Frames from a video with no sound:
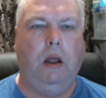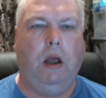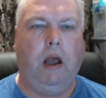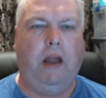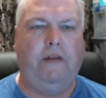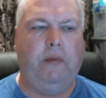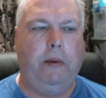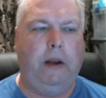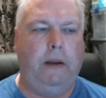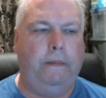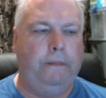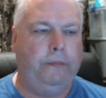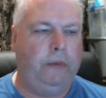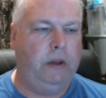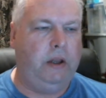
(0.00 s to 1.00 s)
Hi everybody,
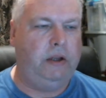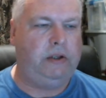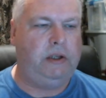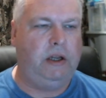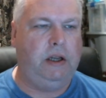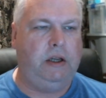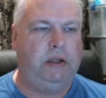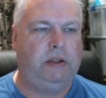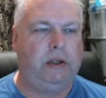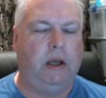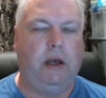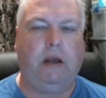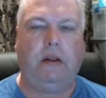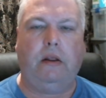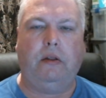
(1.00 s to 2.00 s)
this is
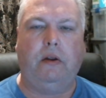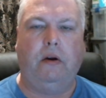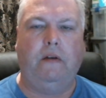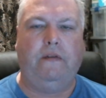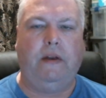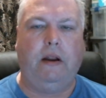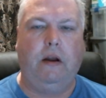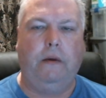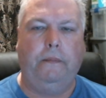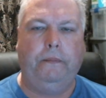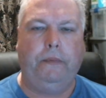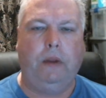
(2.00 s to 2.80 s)
the third video.